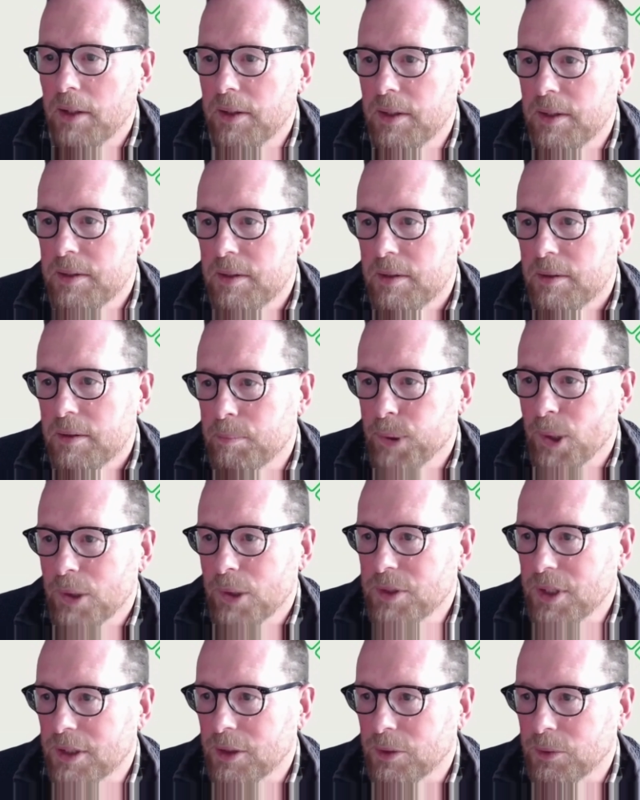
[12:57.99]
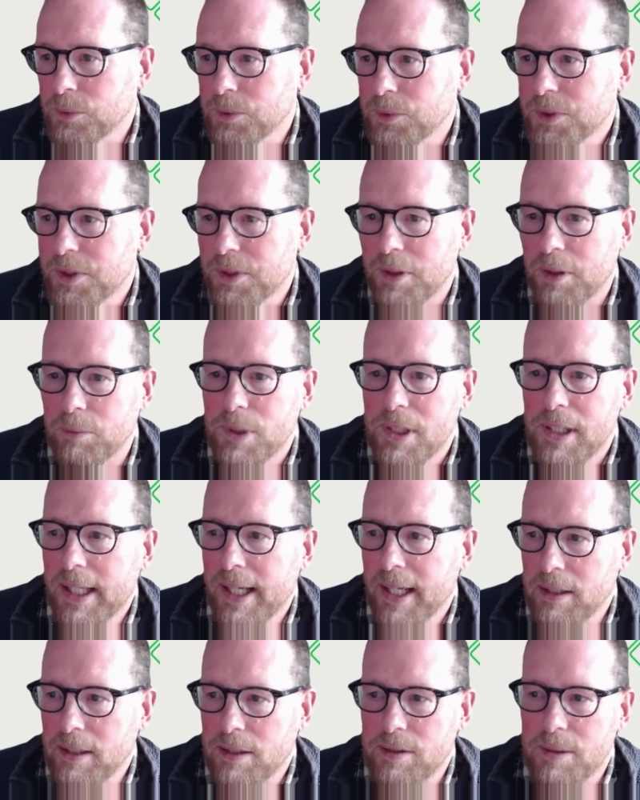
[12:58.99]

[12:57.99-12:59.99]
And the protocols are really